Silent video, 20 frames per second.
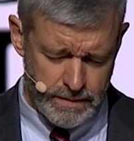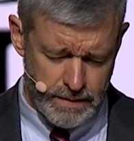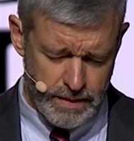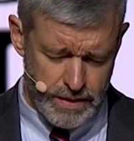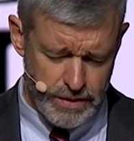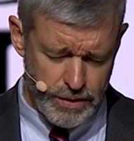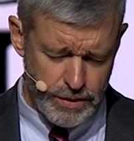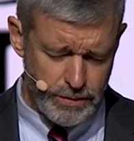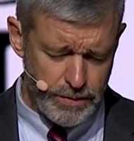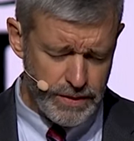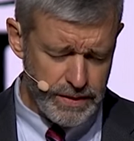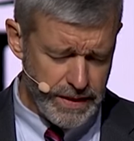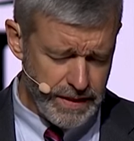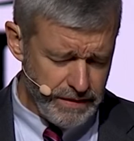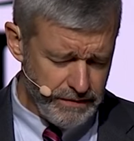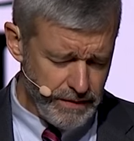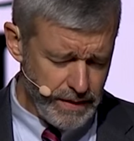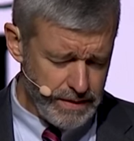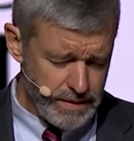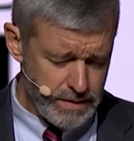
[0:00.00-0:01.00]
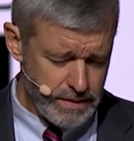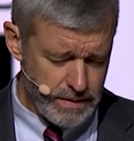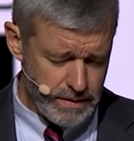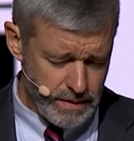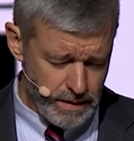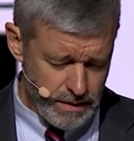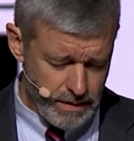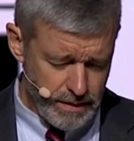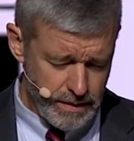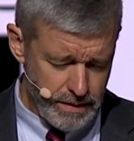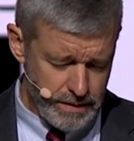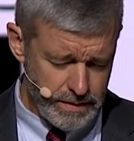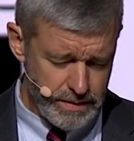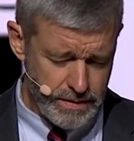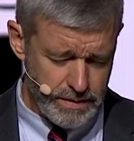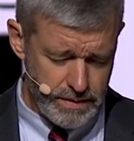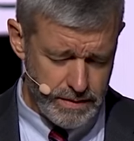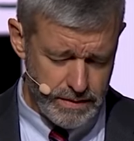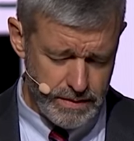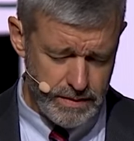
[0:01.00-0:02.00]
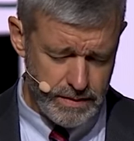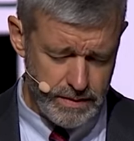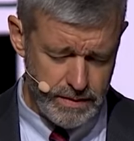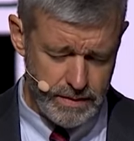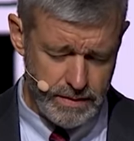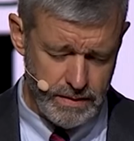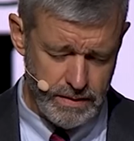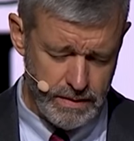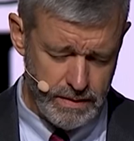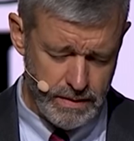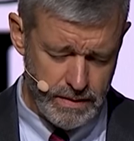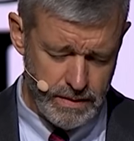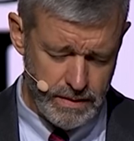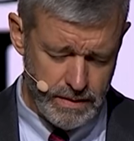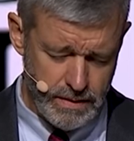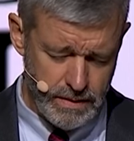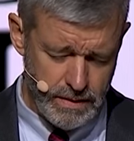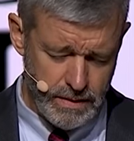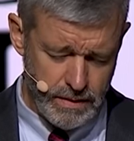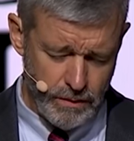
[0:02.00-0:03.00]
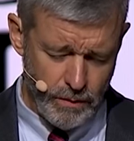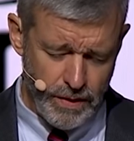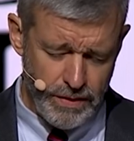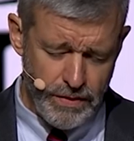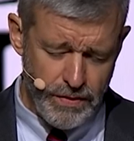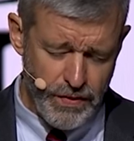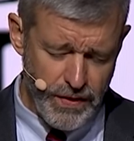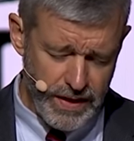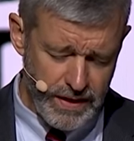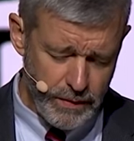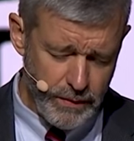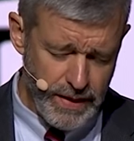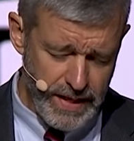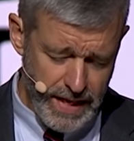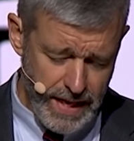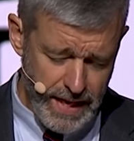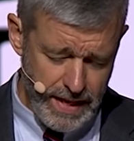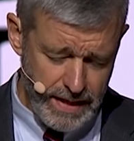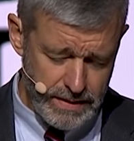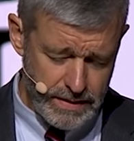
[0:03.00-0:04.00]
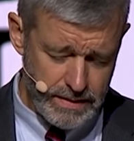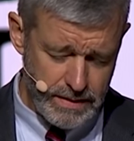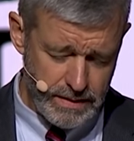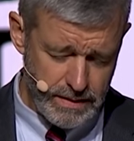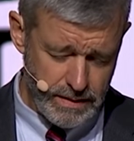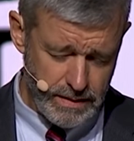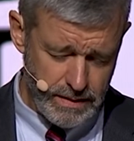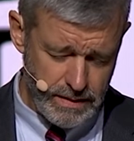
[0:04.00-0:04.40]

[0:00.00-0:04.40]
that you will give us hearts. One thing we ask